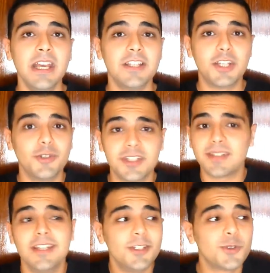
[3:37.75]
So
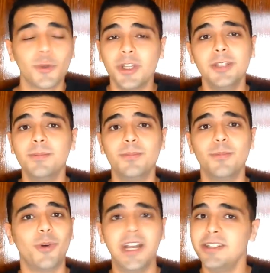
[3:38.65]
just enjoy them
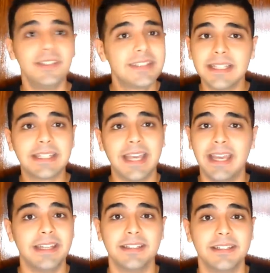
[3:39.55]
while you still can.